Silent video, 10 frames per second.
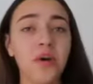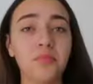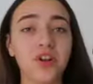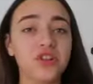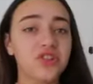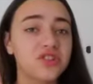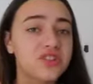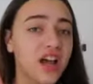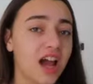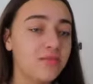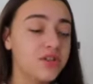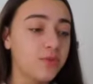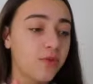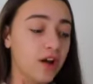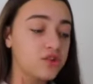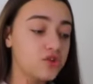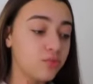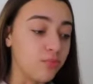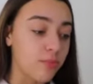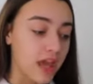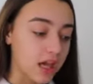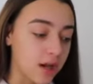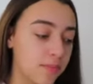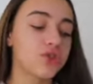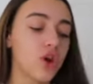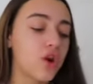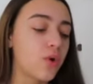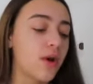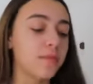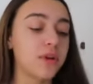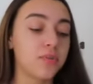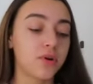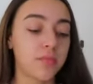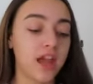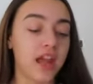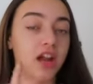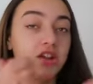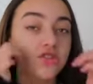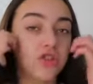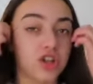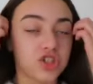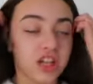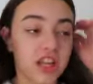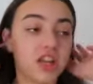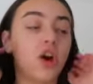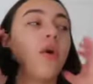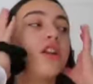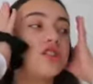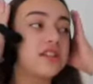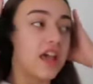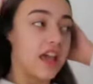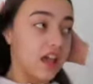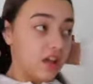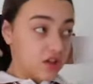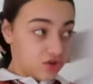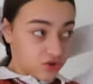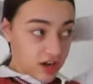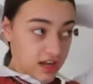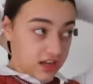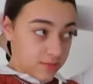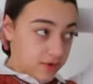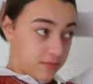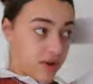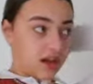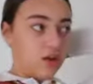I'm pretty sure it's time to move on to makeup. So I'm gonna put my hair in a scrunchie, and I know I just like straightened it, but I'm not,